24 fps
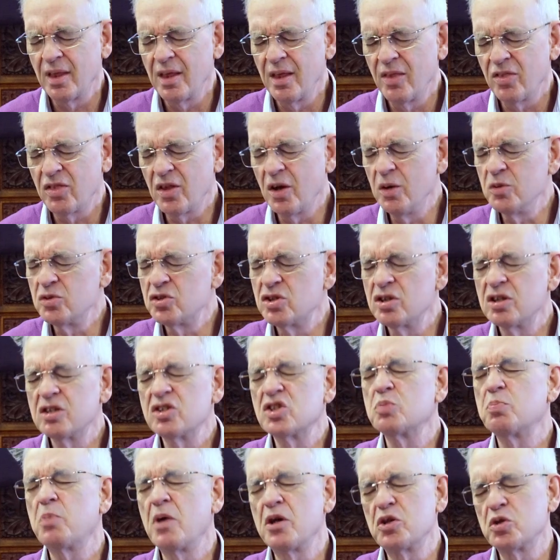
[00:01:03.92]
those that are
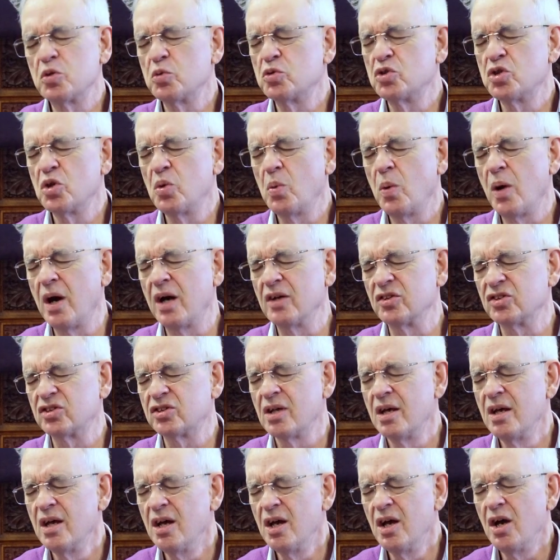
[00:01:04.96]
special to us,
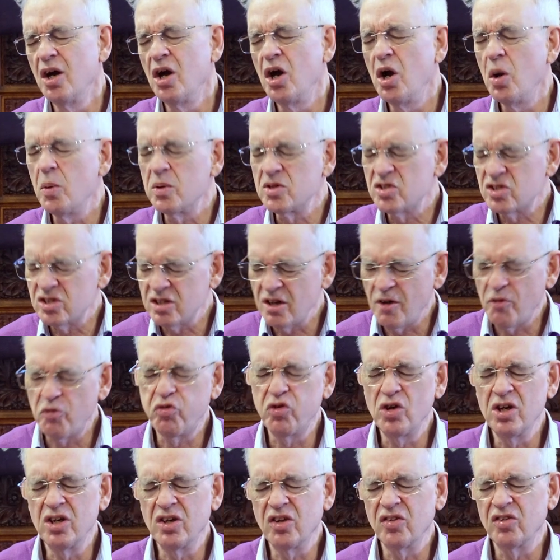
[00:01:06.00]
who are
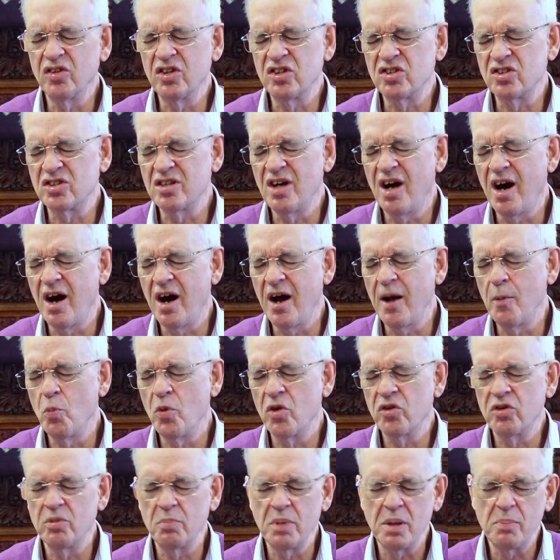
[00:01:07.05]
suffering at this time,
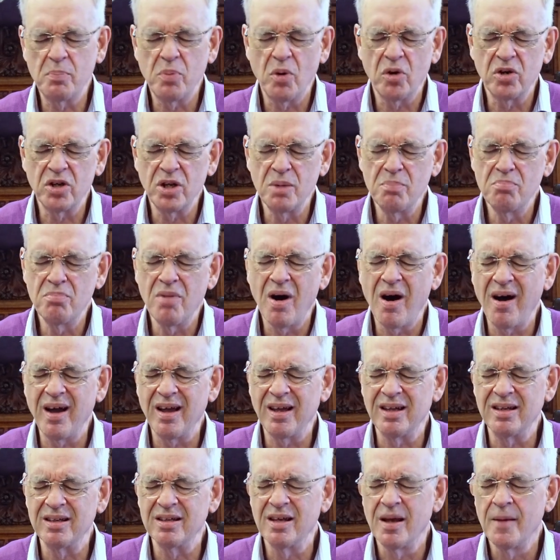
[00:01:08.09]
whether it be body,
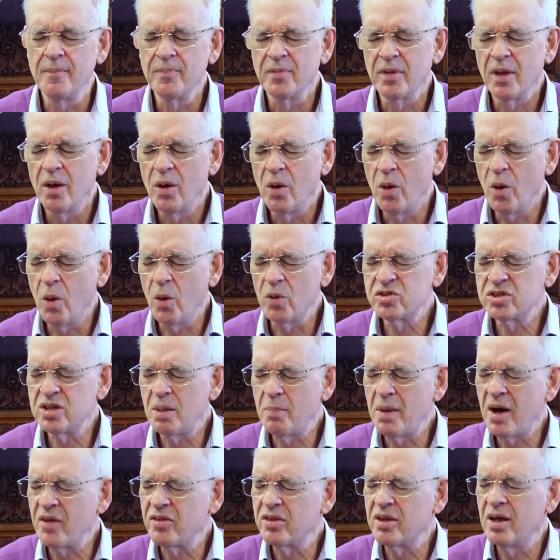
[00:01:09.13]
mind, or some
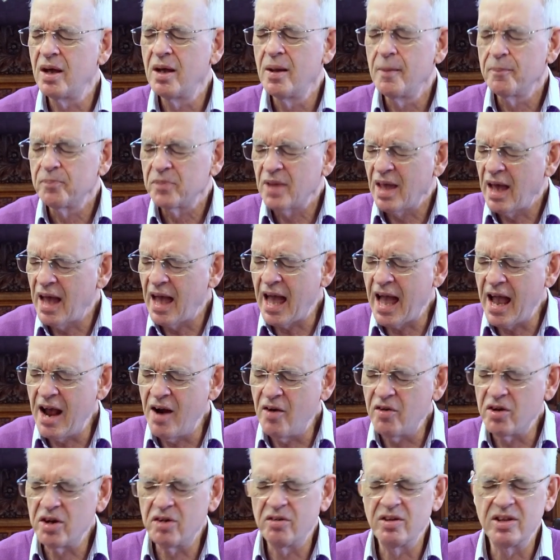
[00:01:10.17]
other
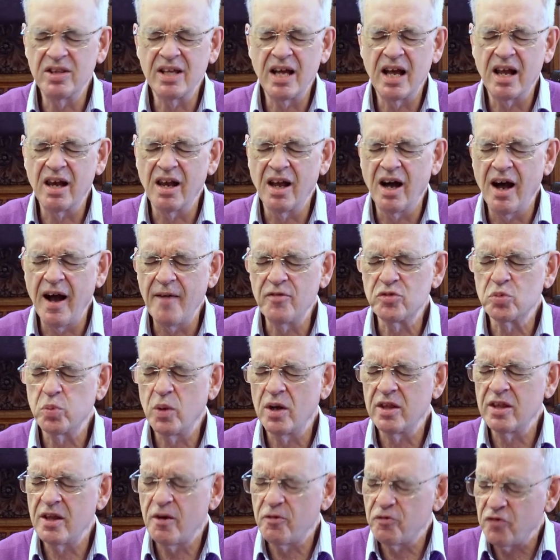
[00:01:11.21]
area in their lives where
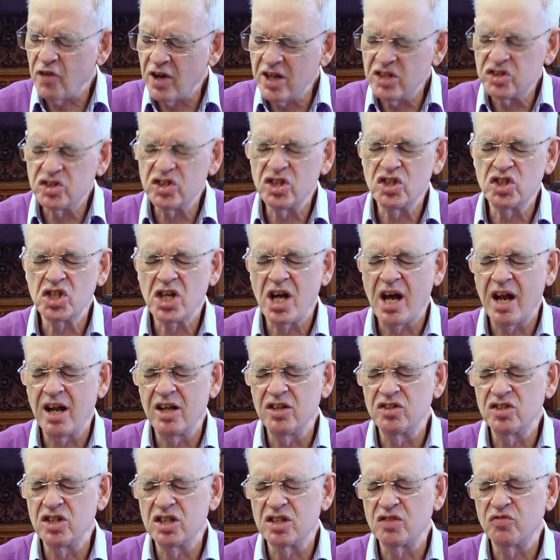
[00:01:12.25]
they're facing
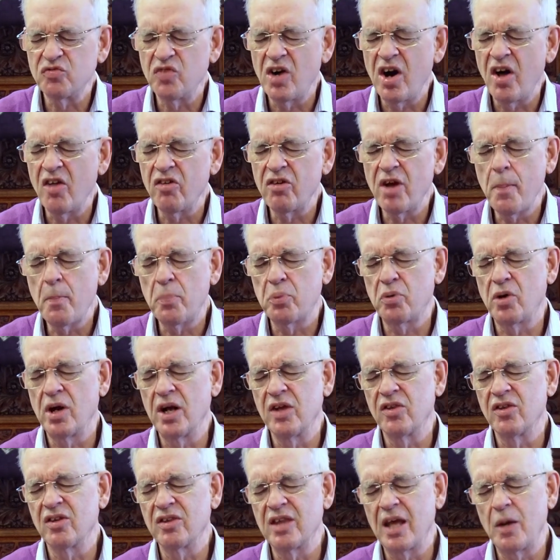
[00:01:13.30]
challenges. Father, I pray
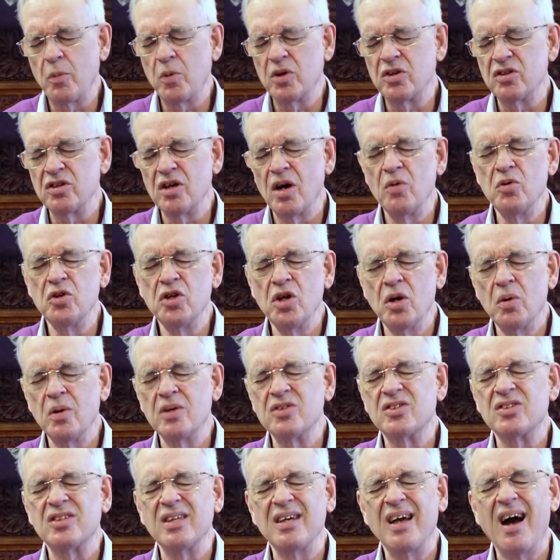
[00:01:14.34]
that they would know you
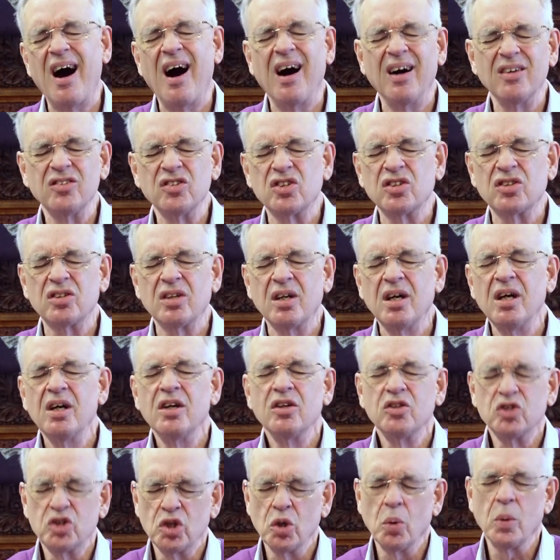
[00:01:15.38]
as the answer
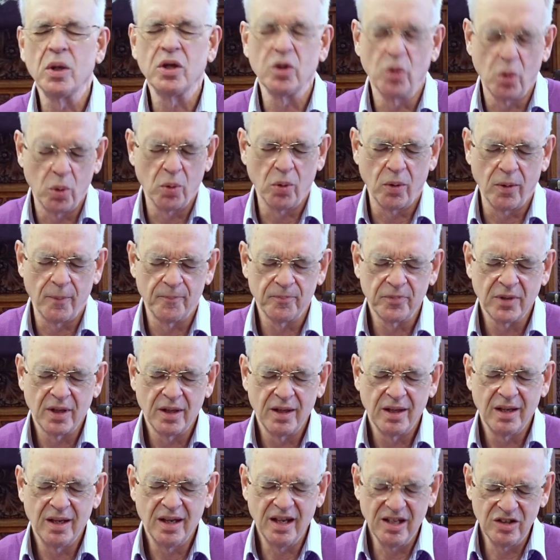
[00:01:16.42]
to it all.
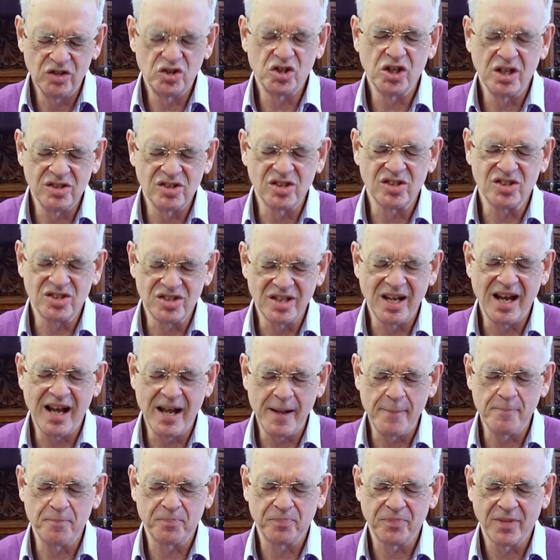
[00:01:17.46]
In Jesus' name.
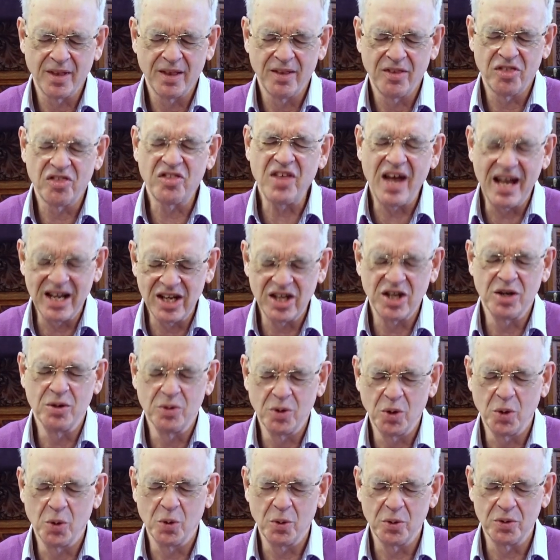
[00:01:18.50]
Thank you,
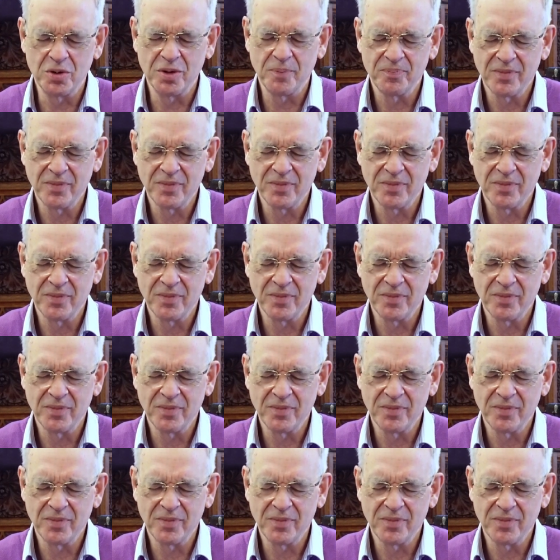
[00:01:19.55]
Lord.